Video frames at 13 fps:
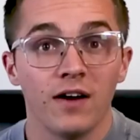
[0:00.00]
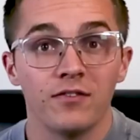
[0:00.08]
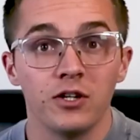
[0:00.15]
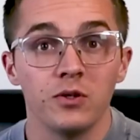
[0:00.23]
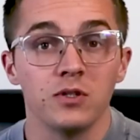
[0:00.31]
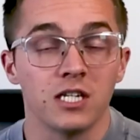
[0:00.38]
have
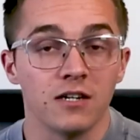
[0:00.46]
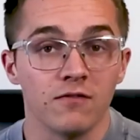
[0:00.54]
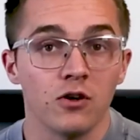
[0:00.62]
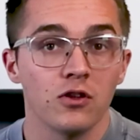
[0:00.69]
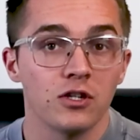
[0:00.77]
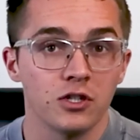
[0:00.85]
to do is
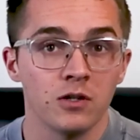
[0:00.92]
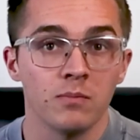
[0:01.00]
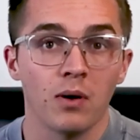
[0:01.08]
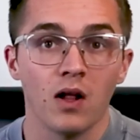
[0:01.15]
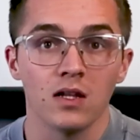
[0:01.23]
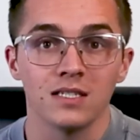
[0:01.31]
convert the term
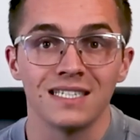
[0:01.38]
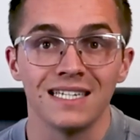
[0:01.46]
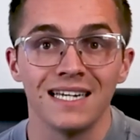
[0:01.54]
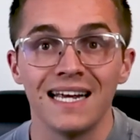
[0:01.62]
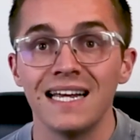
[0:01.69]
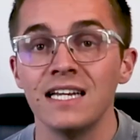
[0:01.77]

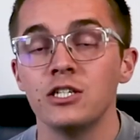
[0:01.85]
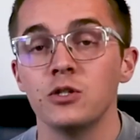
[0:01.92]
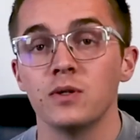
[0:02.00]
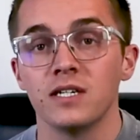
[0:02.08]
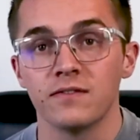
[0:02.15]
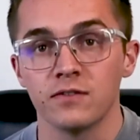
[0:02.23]
policy
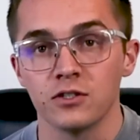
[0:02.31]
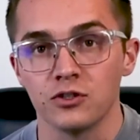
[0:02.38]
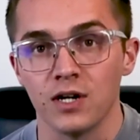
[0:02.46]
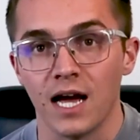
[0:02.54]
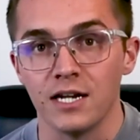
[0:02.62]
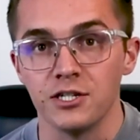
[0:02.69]
into a different
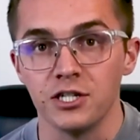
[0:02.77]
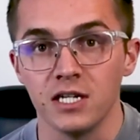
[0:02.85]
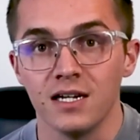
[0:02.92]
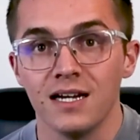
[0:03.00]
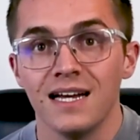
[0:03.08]
strategy,